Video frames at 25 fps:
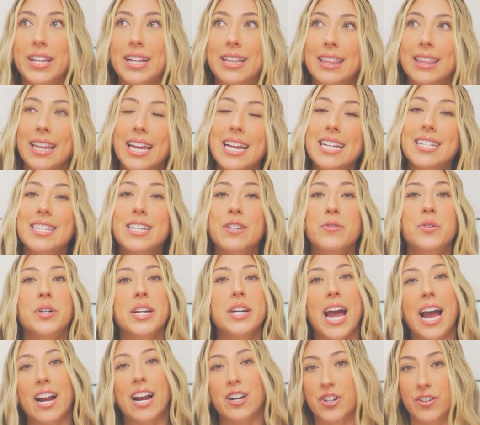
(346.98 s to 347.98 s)
lazy
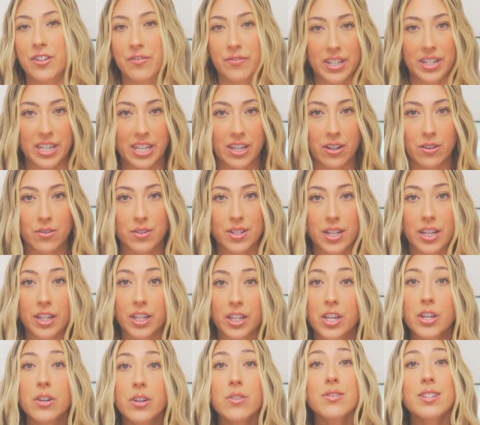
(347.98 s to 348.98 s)
reaction videos,
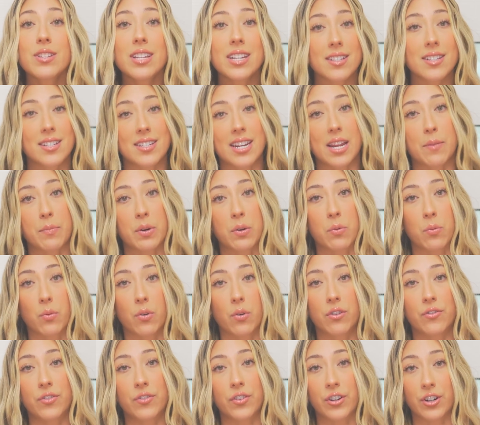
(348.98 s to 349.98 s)
accusing
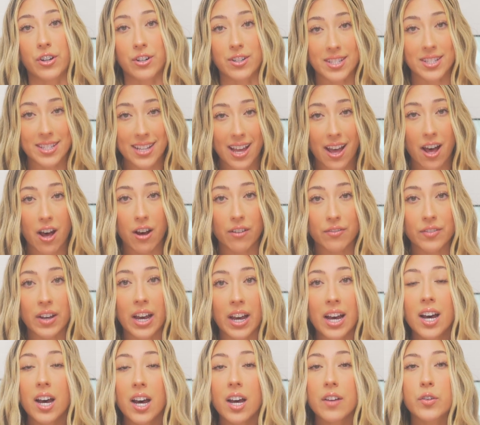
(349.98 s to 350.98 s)
SSSniperwolf herself
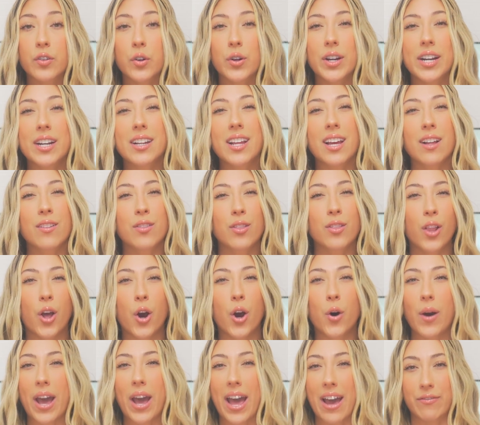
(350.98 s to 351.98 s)
of creating
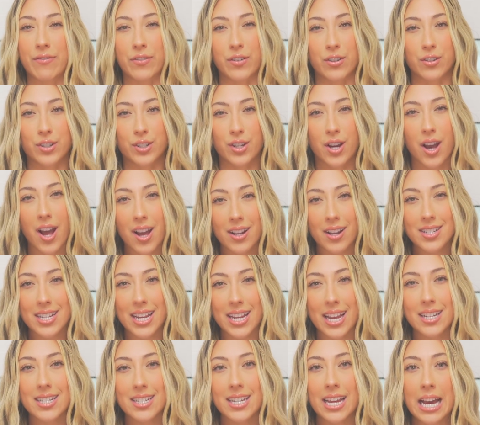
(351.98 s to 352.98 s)
low effort
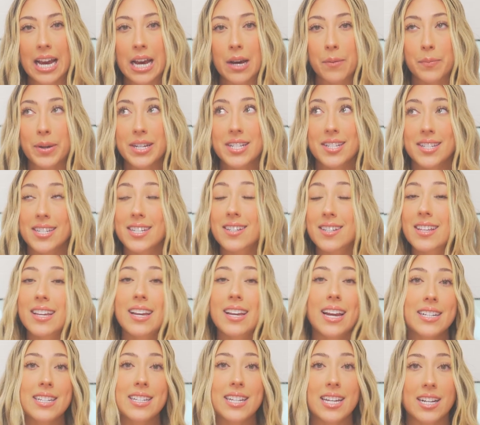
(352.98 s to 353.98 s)
content by
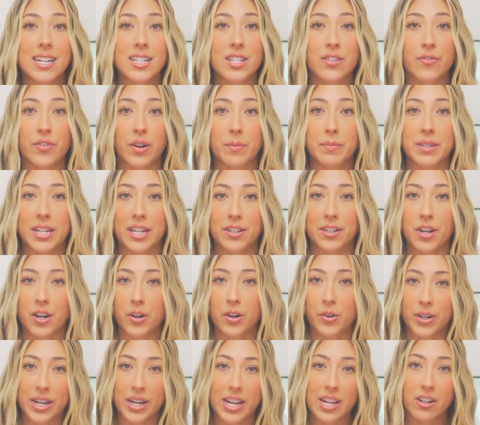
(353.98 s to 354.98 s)
stealing ideas from TikTok
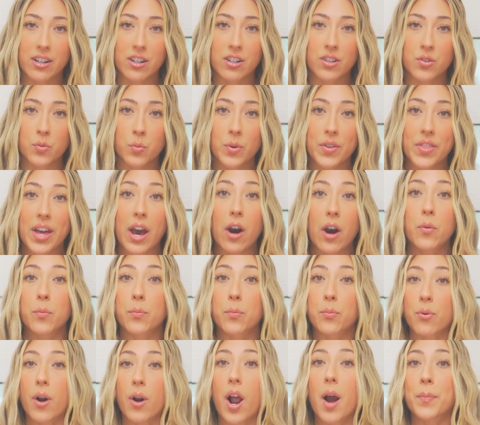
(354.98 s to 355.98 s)
creators
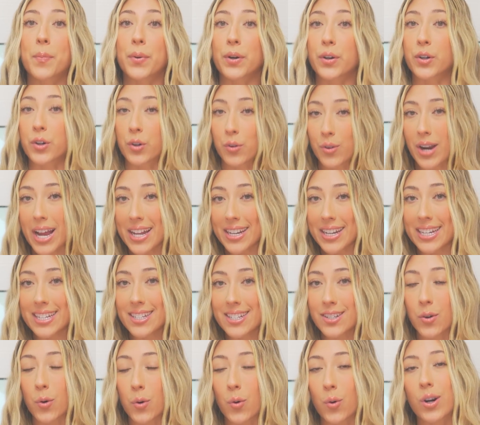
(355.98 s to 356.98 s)
without proper
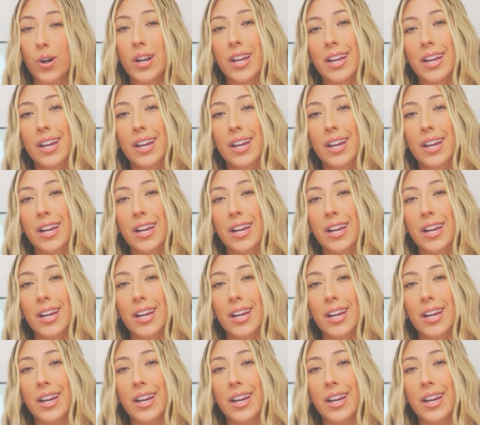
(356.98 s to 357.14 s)
credit or